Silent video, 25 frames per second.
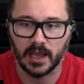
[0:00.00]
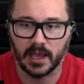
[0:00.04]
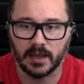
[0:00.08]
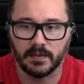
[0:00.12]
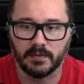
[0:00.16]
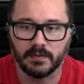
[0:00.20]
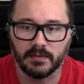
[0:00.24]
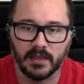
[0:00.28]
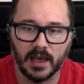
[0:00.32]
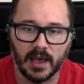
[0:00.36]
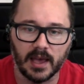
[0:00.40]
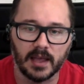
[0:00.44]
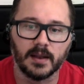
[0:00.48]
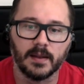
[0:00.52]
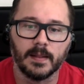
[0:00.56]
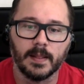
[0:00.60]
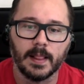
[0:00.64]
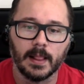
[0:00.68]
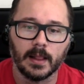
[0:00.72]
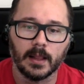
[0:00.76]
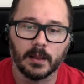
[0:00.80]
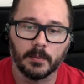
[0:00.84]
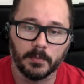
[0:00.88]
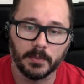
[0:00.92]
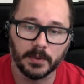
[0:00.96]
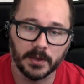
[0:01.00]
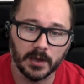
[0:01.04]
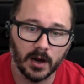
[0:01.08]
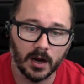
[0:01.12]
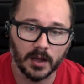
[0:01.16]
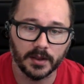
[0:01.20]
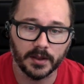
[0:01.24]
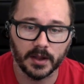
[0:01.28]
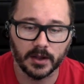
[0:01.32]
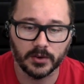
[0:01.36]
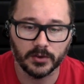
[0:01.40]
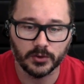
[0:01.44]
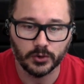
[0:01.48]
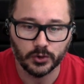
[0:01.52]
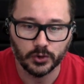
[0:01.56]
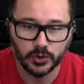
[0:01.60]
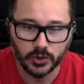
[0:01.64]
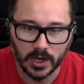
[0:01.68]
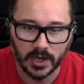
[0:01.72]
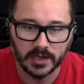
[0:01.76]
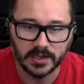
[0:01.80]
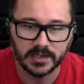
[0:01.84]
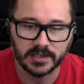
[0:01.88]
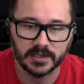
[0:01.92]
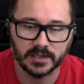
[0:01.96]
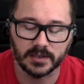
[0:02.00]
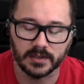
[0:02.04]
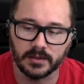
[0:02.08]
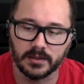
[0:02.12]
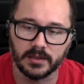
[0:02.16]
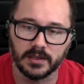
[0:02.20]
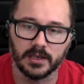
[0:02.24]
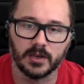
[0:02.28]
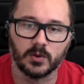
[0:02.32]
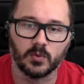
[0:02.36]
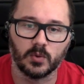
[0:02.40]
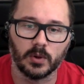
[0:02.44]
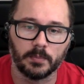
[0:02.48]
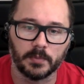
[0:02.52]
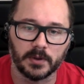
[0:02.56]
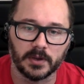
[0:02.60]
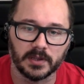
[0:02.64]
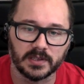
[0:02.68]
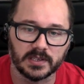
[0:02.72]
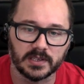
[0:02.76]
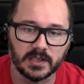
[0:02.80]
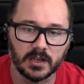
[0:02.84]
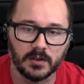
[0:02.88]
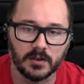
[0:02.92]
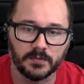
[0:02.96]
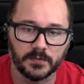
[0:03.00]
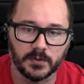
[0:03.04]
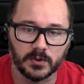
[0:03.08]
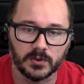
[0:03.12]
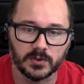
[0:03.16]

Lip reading: And then, beyond just the equipment itself,